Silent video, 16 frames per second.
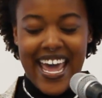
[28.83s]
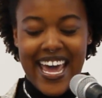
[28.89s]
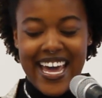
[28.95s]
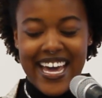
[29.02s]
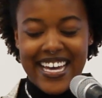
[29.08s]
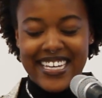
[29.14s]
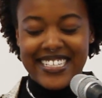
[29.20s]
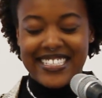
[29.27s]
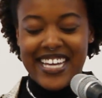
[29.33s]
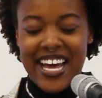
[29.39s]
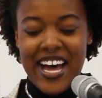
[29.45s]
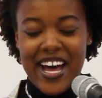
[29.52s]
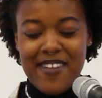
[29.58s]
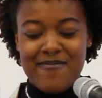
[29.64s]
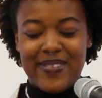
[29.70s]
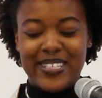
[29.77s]
and
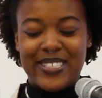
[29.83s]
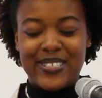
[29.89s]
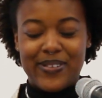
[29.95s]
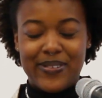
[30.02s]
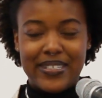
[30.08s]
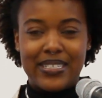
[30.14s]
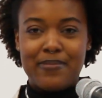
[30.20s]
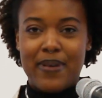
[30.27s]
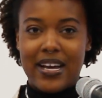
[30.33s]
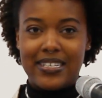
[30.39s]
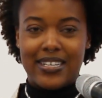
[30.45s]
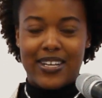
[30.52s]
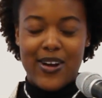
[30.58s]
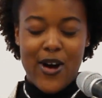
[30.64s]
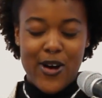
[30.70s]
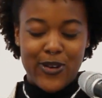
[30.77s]
I've been solely
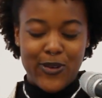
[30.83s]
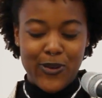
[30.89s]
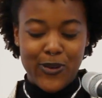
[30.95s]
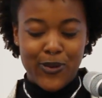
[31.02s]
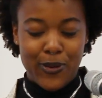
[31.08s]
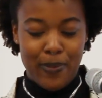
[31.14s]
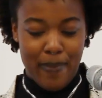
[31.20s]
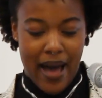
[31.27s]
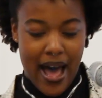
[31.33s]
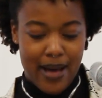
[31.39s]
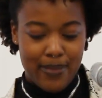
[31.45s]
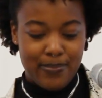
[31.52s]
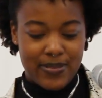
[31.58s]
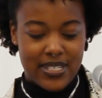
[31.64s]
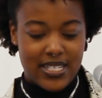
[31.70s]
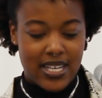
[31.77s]
dependent on Google
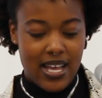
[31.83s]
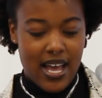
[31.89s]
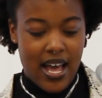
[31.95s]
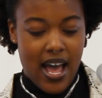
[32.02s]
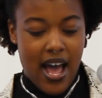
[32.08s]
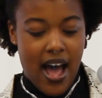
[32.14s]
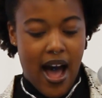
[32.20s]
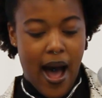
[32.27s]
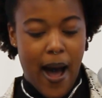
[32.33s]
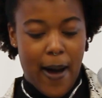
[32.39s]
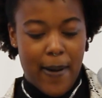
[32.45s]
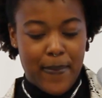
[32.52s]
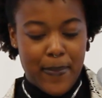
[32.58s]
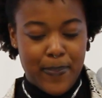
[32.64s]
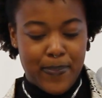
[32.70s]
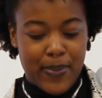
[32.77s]
Maps.
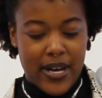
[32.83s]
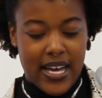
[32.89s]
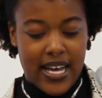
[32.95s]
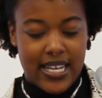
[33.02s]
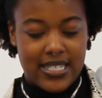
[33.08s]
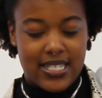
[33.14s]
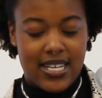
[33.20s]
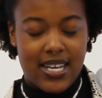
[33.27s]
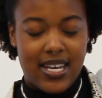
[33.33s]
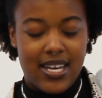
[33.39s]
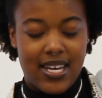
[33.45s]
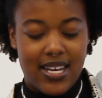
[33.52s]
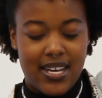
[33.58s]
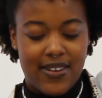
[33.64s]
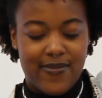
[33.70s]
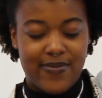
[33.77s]
Um, but
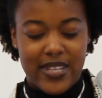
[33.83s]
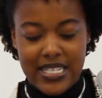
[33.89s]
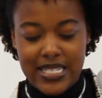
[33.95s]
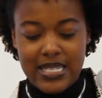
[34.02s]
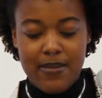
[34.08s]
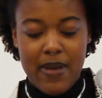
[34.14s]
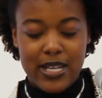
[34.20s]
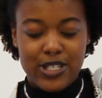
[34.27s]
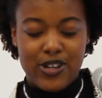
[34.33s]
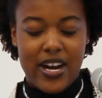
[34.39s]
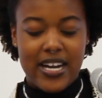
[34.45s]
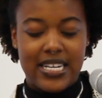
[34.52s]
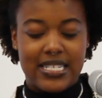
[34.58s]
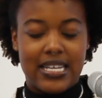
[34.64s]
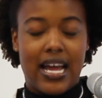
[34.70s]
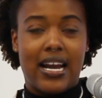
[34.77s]
this semester I
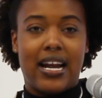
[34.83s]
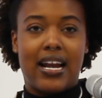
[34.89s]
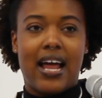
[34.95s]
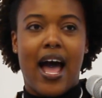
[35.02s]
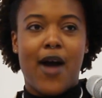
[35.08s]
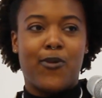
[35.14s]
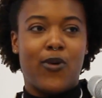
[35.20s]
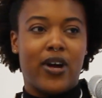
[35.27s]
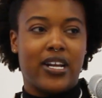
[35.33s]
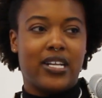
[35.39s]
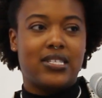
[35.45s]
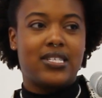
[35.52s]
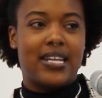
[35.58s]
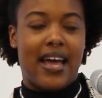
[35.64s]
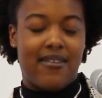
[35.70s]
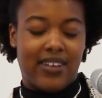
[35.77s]
decided that I wanted
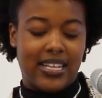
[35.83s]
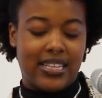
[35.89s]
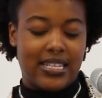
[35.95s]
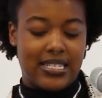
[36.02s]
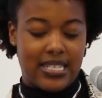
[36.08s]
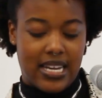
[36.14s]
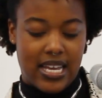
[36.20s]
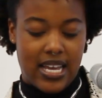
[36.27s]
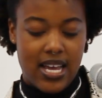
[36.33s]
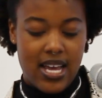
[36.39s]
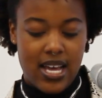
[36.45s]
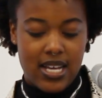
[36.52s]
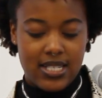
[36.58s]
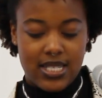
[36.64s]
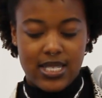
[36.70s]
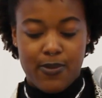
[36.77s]
to navigate the city
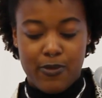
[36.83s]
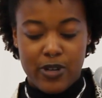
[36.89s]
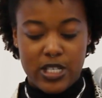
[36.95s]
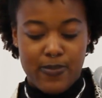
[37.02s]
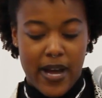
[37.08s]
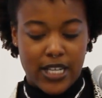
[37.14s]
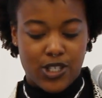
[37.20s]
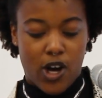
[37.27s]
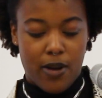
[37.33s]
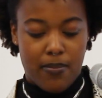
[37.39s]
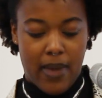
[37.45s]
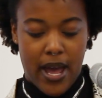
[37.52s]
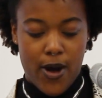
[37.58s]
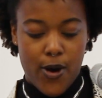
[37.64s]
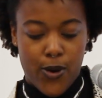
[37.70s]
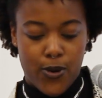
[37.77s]
to some respect on
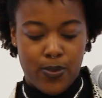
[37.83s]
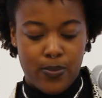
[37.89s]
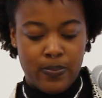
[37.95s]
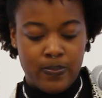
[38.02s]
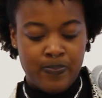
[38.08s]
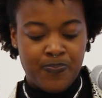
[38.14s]
my own.